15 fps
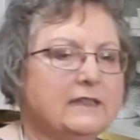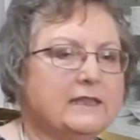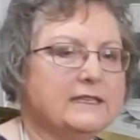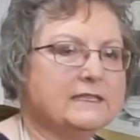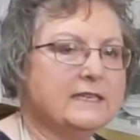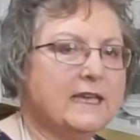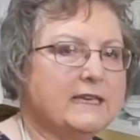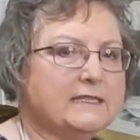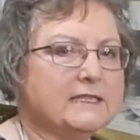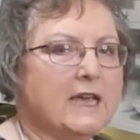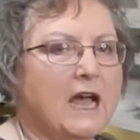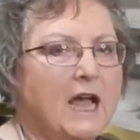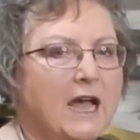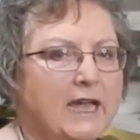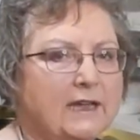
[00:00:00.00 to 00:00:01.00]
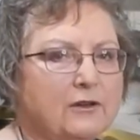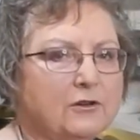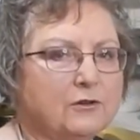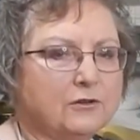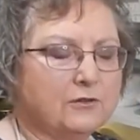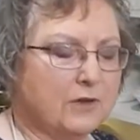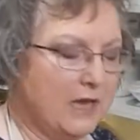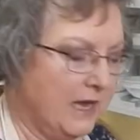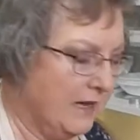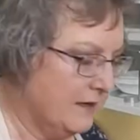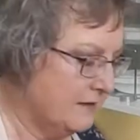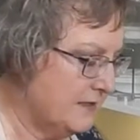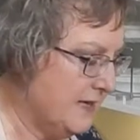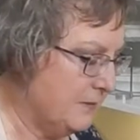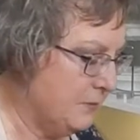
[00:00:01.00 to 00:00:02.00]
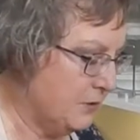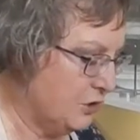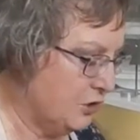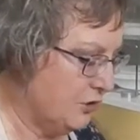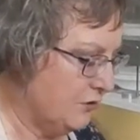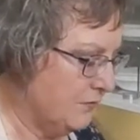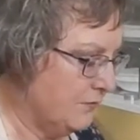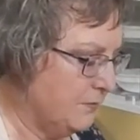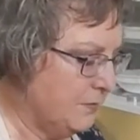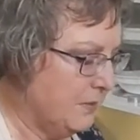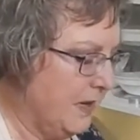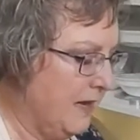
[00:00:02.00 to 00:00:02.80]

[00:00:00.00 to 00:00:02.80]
This has a higher temperature